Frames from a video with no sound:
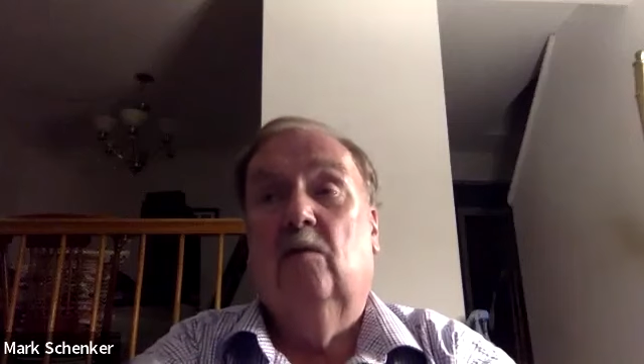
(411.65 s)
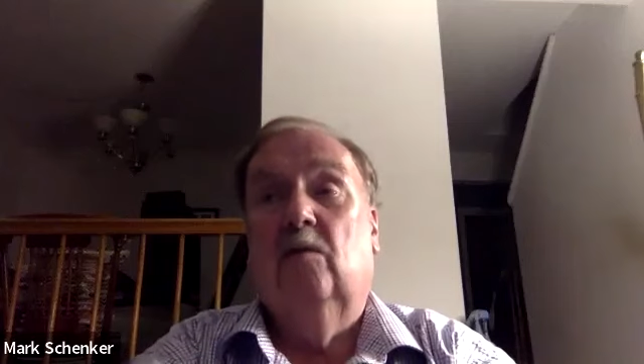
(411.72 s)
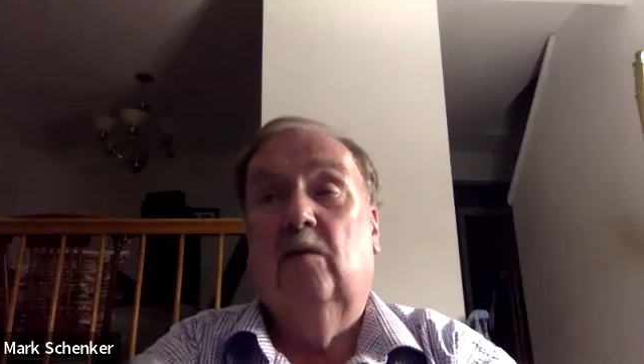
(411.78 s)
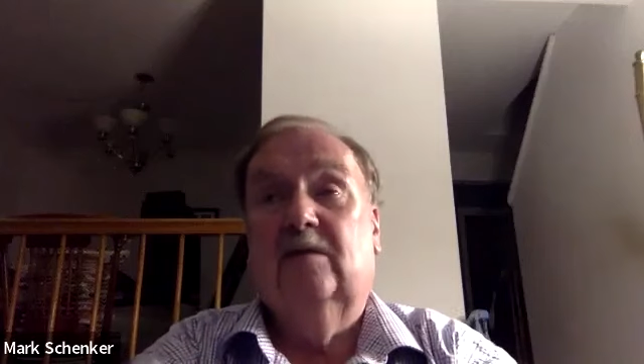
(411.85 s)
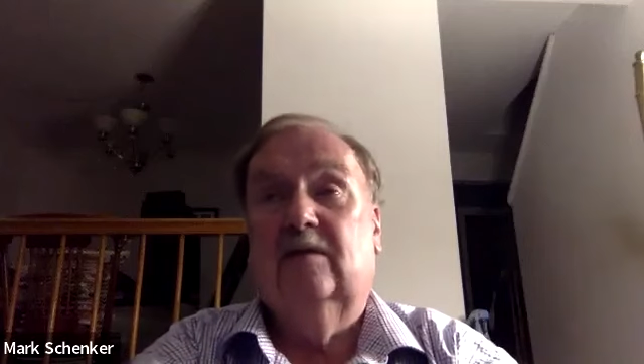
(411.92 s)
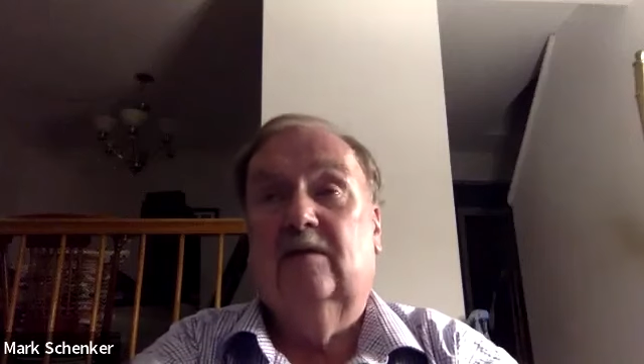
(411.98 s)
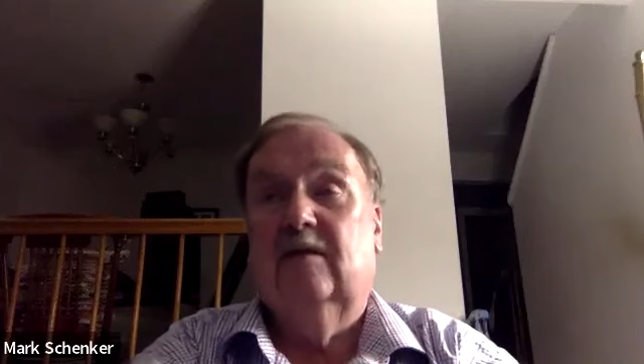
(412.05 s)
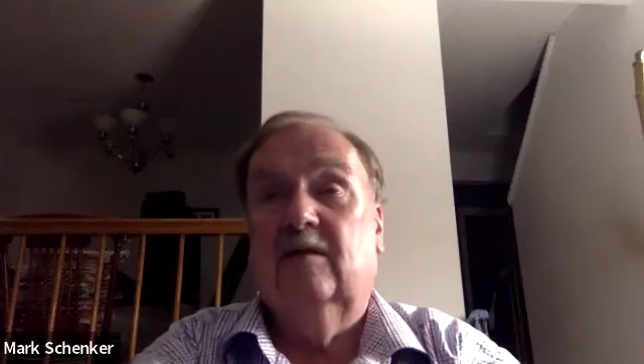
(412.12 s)

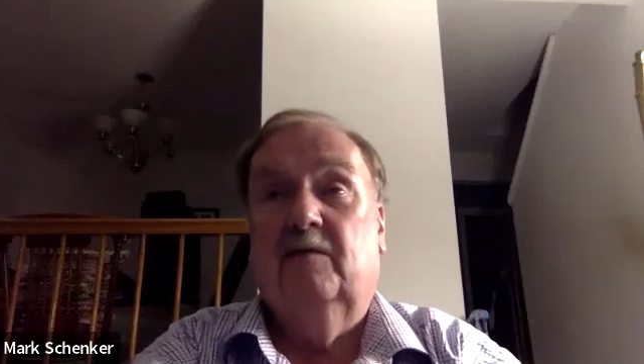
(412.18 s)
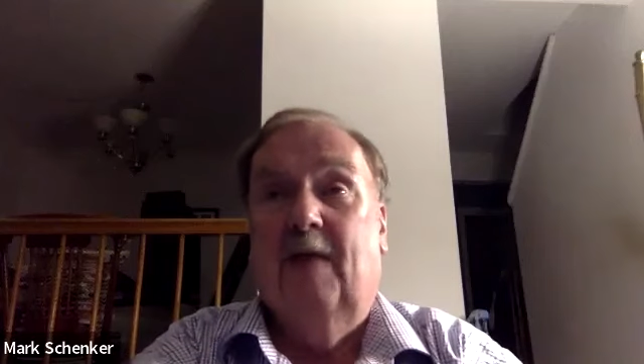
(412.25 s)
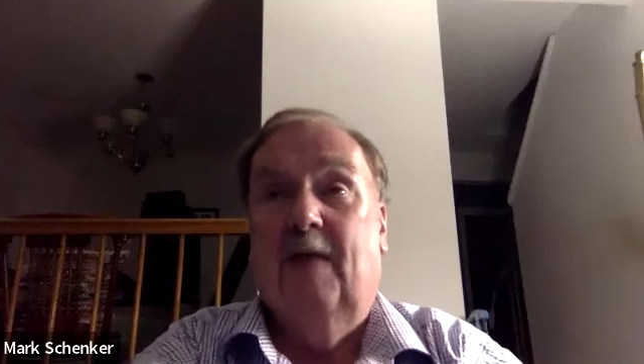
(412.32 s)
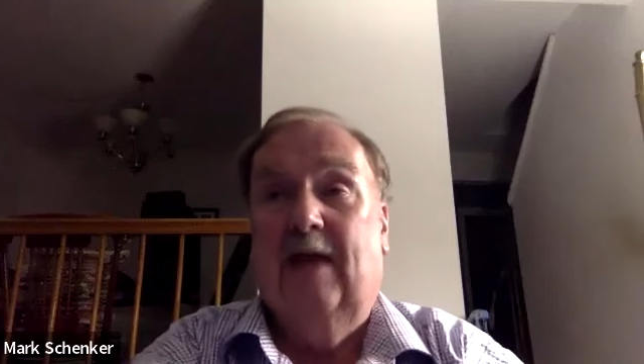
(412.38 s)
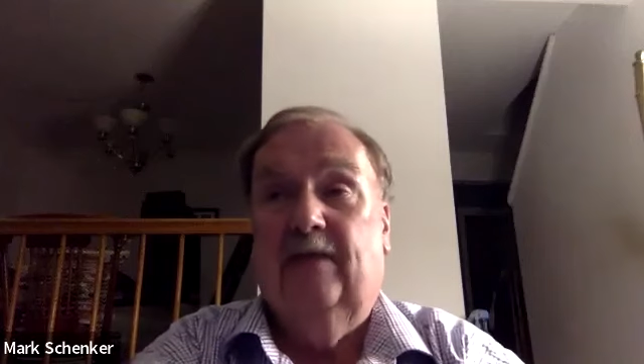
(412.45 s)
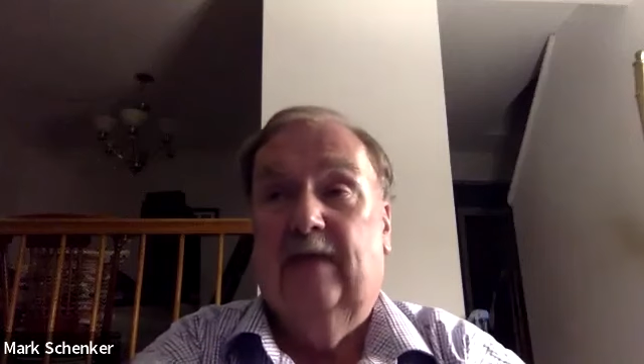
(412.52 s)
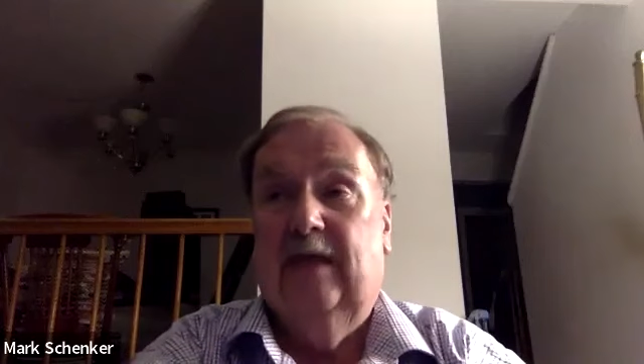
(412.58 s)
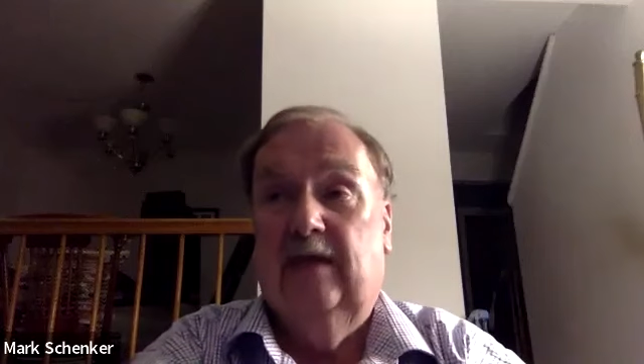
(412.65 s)
which
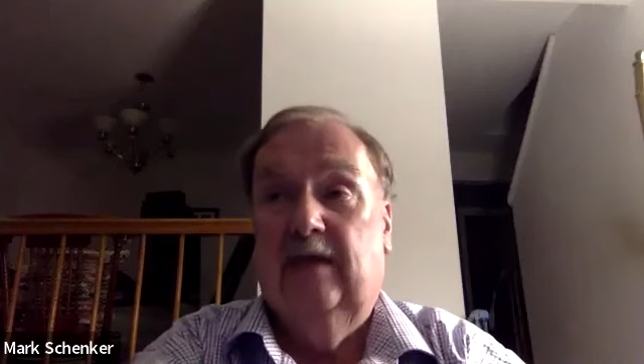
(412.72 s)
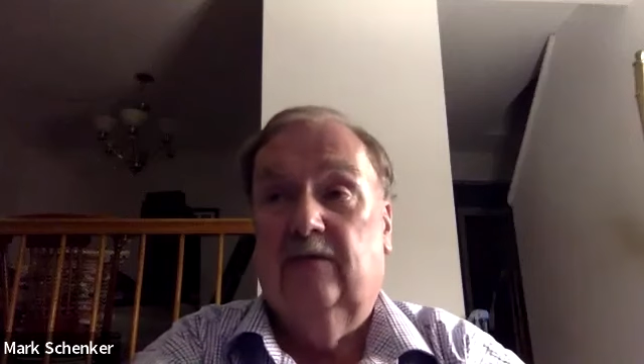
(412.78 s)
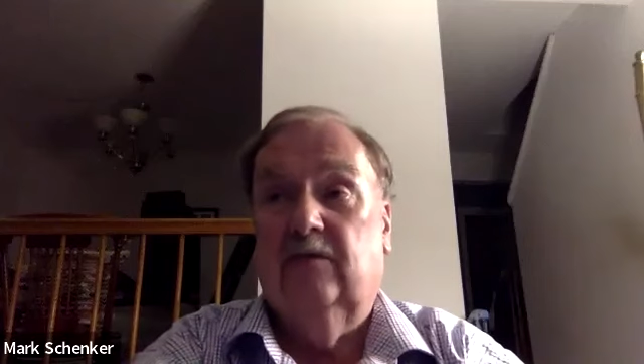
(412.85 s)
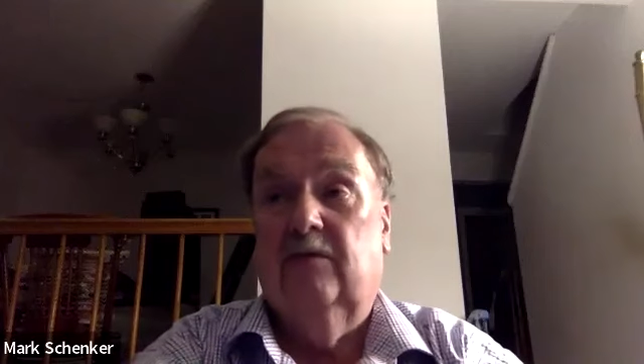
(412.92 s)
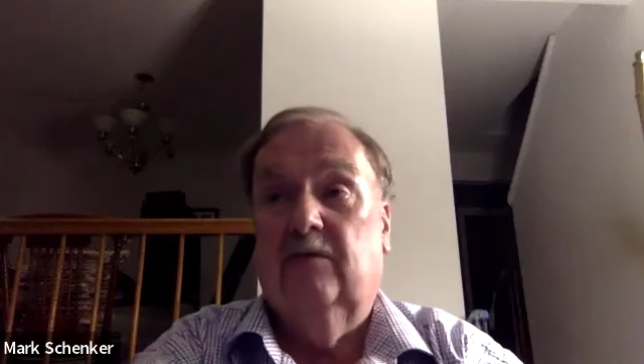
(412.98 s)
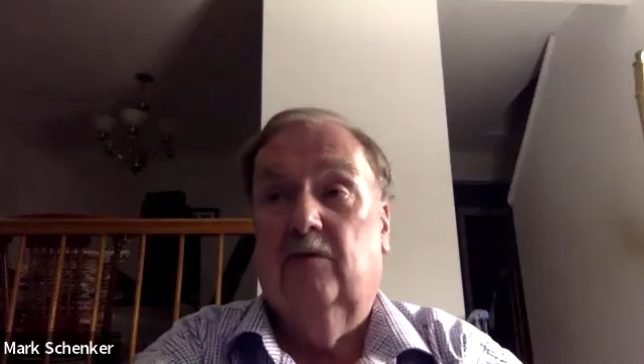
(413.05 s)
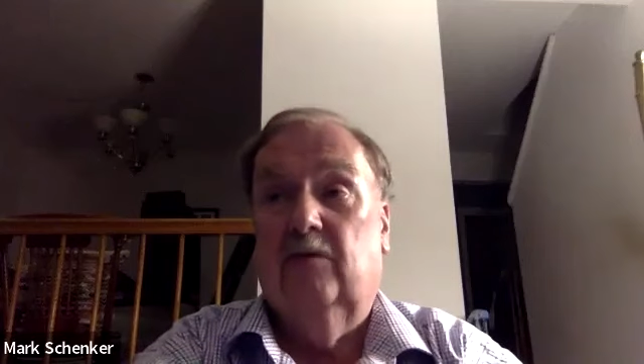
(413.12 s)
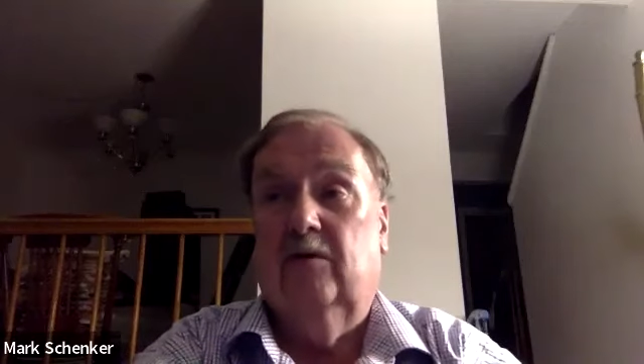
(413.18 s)
despite the
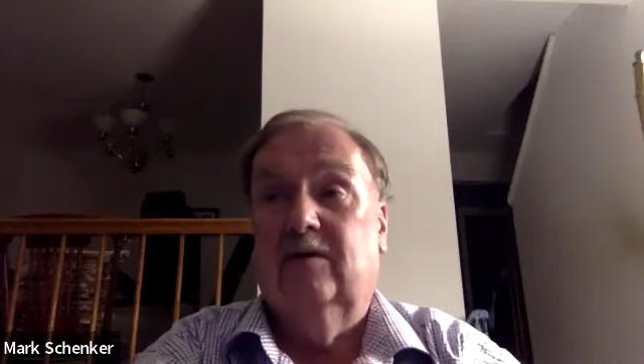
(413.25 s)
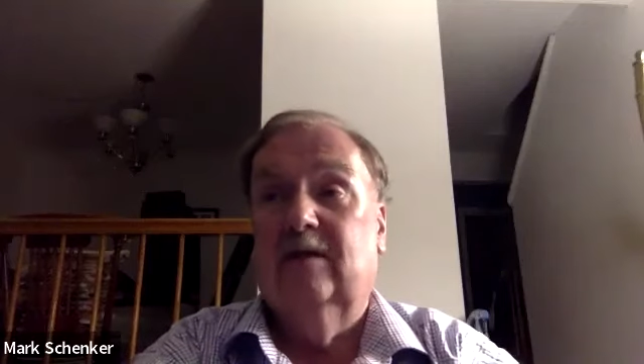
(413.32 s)
history book